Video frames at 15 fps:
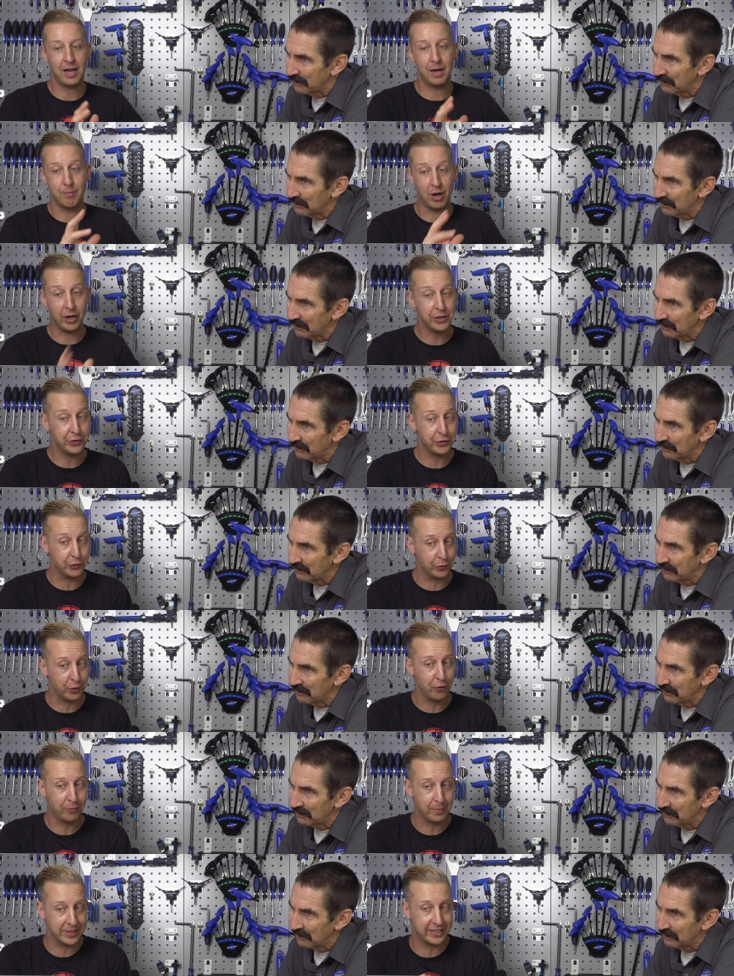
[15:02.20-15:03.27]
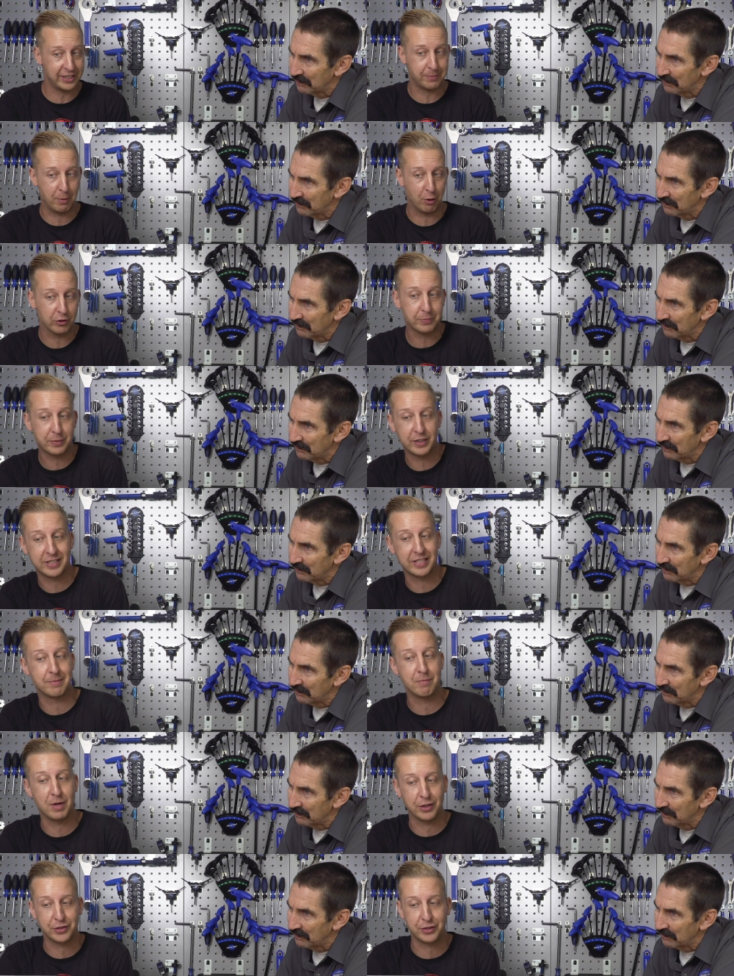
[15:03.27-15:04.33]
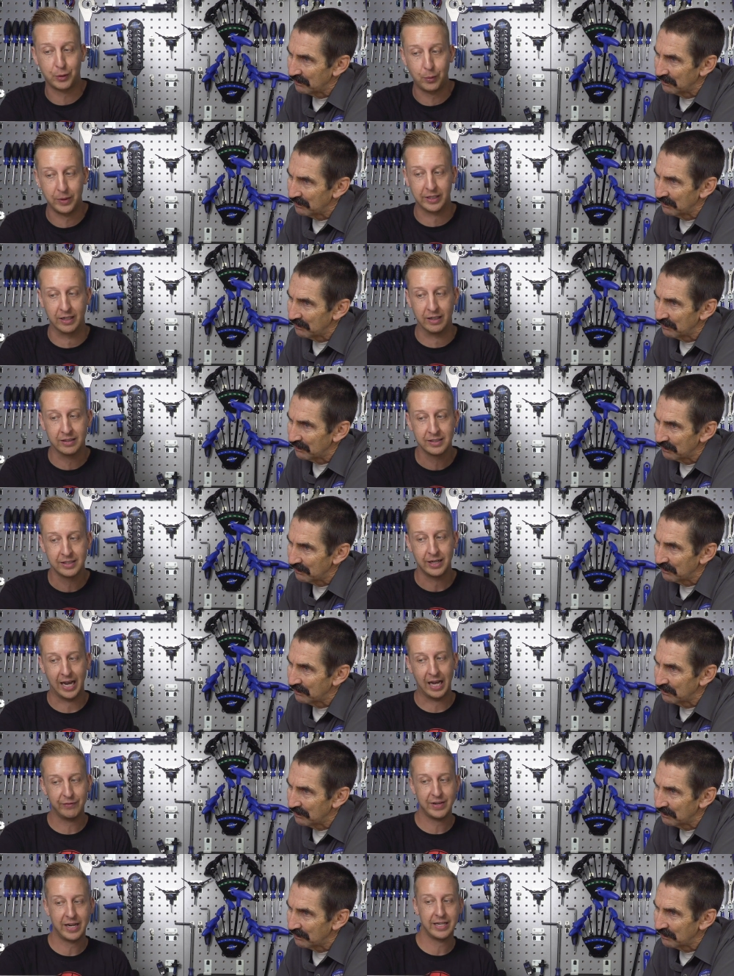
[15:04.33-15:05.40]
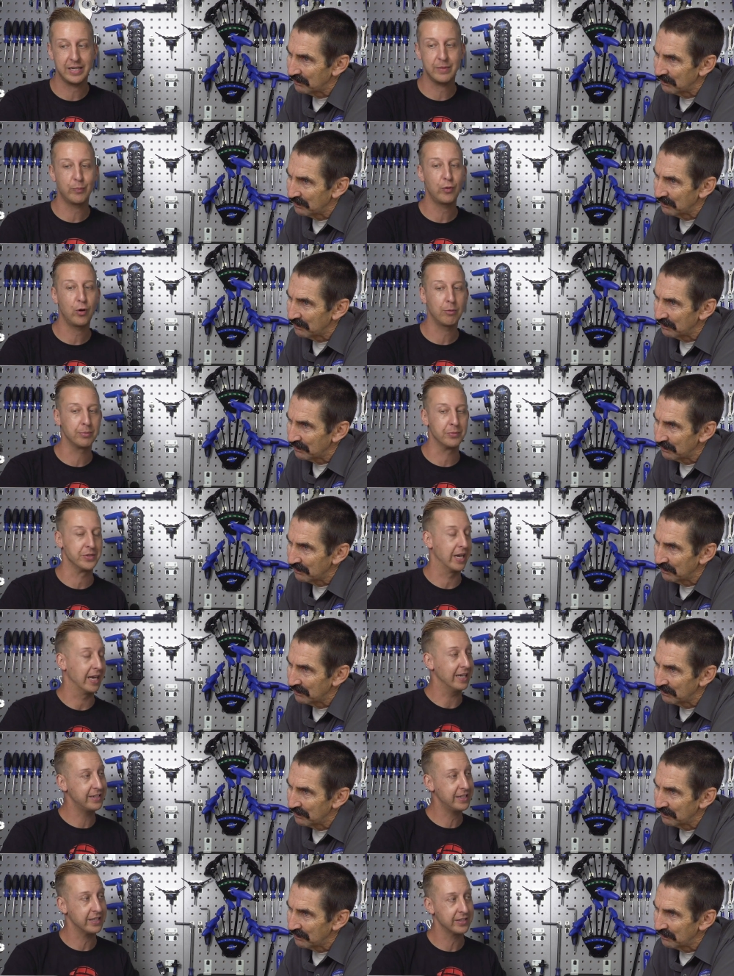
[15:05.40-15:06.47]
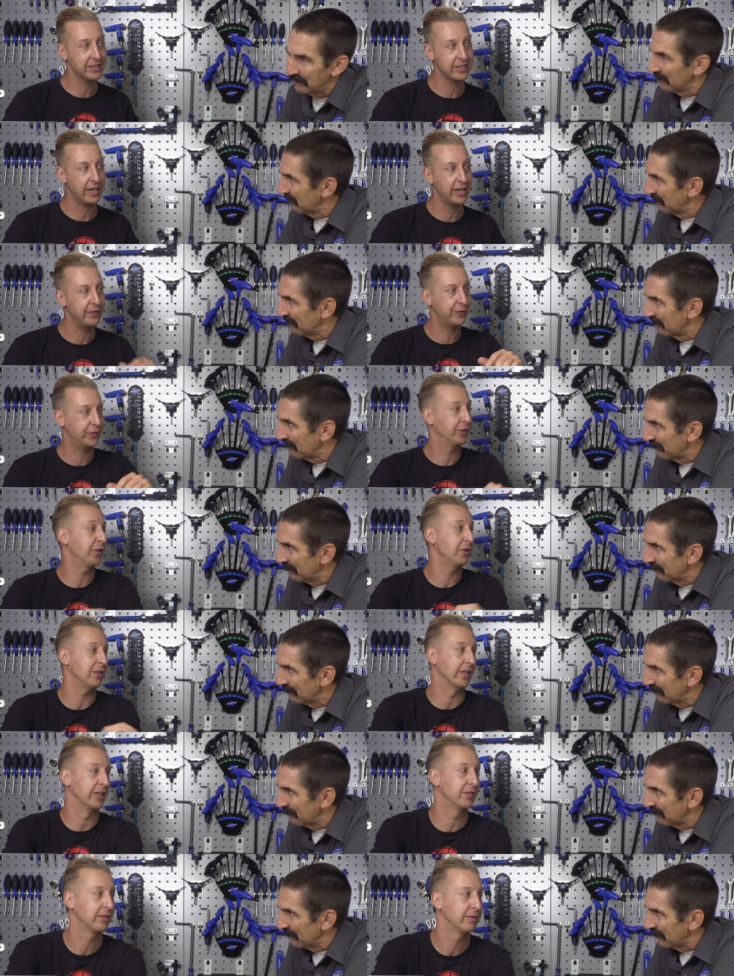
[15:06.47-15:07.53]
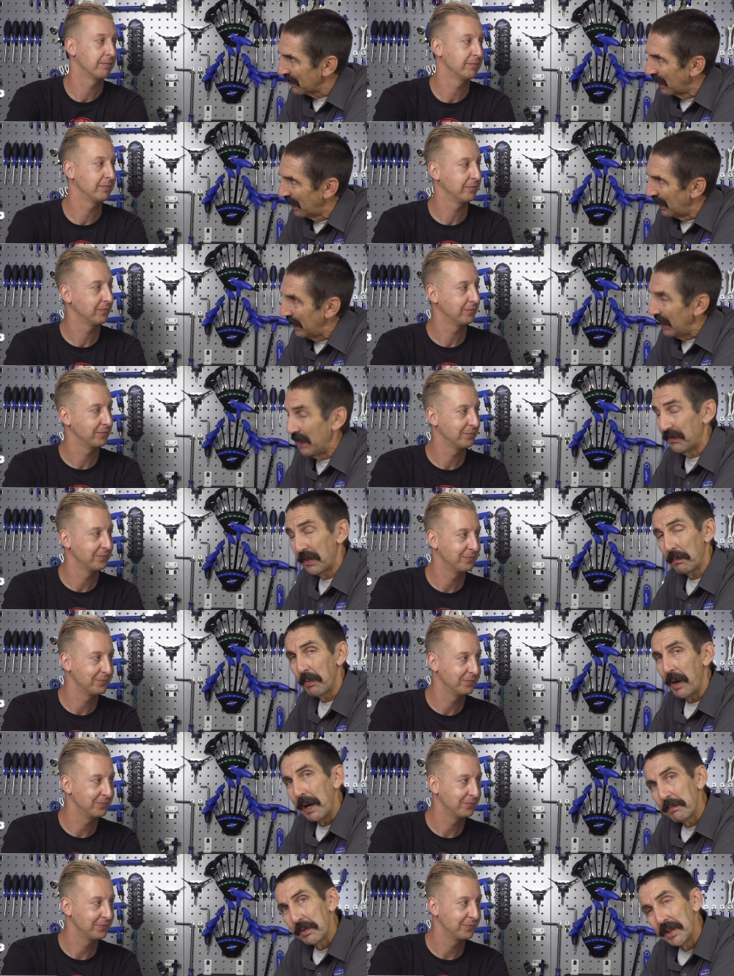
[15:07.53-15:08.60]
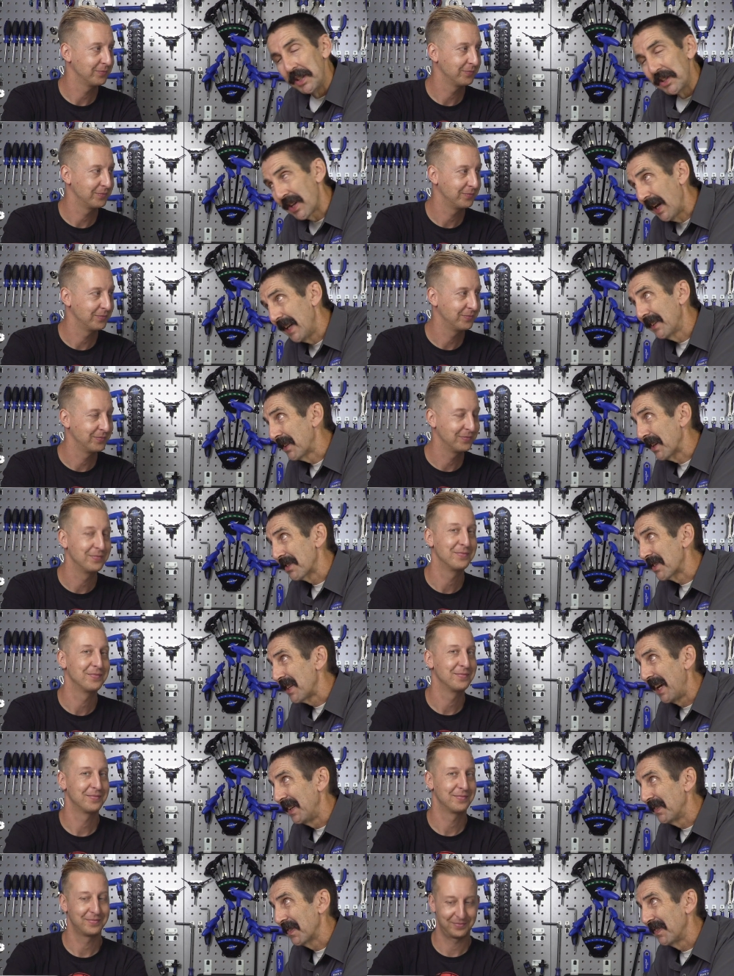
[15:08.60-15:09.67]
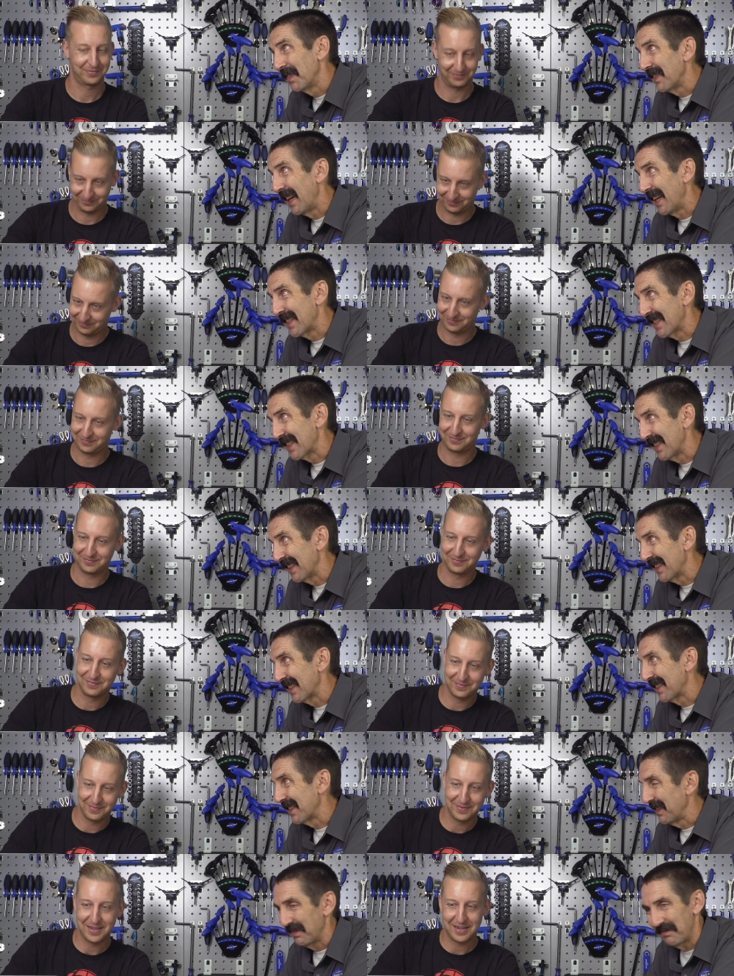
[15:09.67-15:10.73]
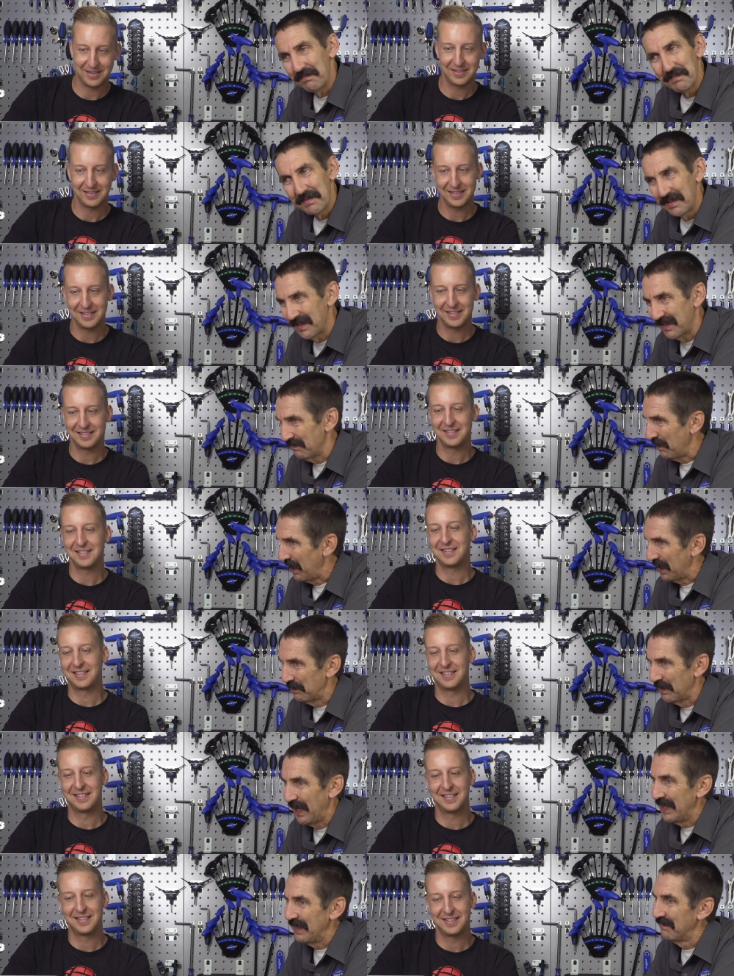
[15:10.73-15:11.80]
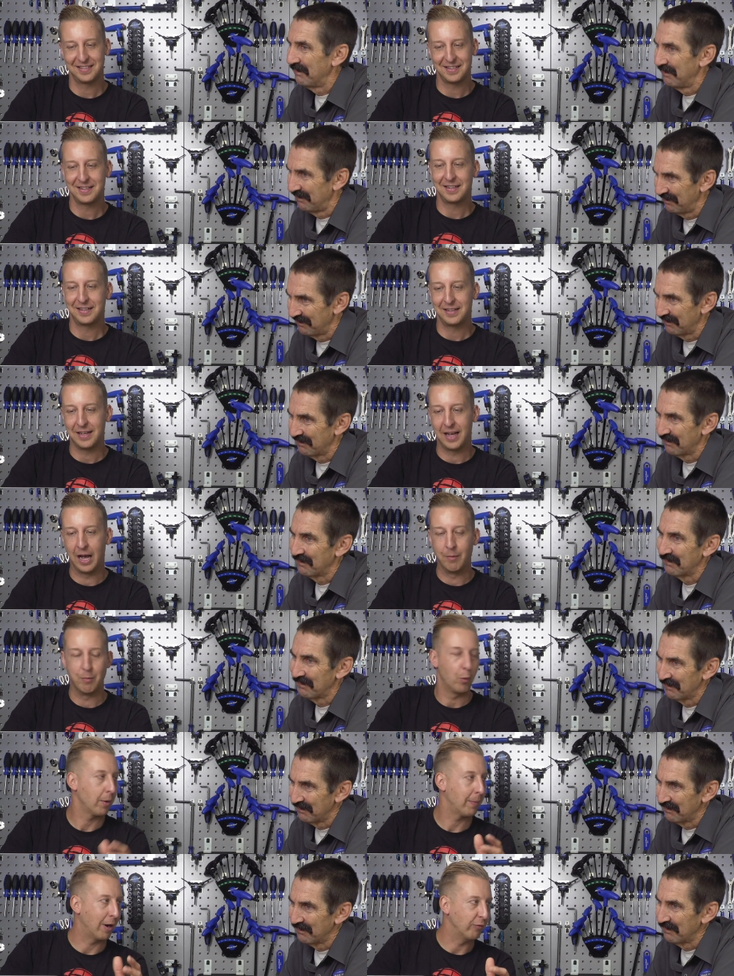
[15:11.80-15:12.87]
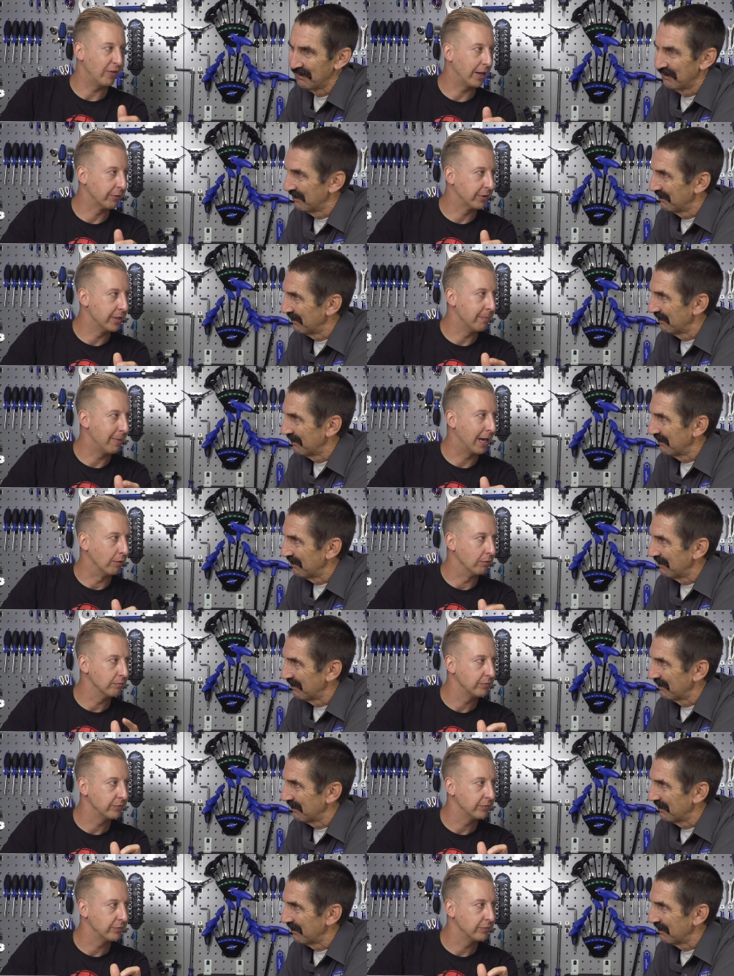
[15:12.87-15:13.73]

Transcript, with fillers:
Speaker 1: um, I use a drill for my disc bolts because it's much quicker. I haven't had any problems yet. Is it safe to do this?
Speaker 2: If they're properly tight, they're safe. That's, that's bottom line. Um, what about rounding them out?